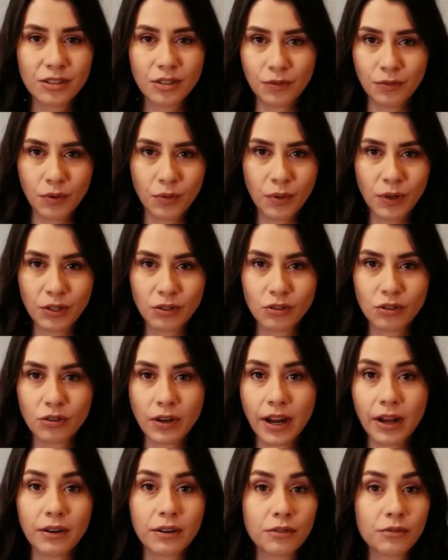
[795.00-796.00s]
So if you want to try
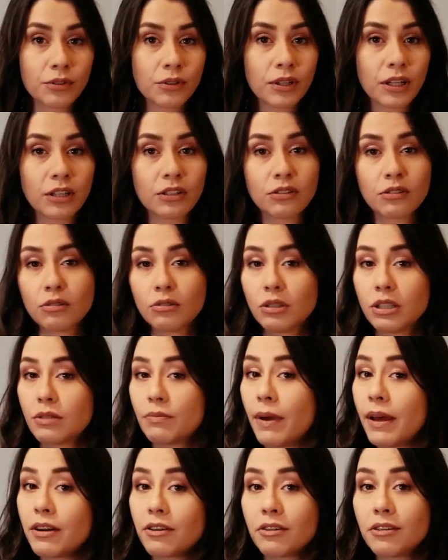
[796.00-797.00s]
out if you can do it
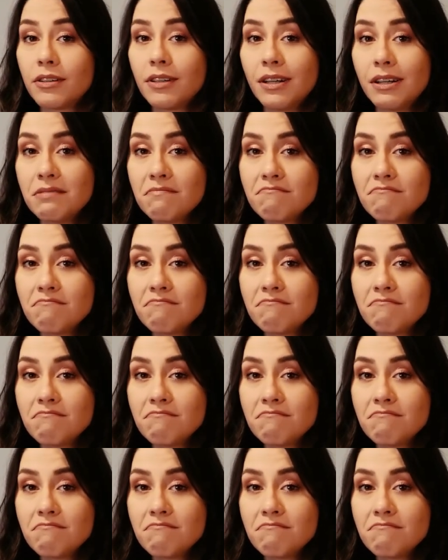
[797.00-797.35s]
better,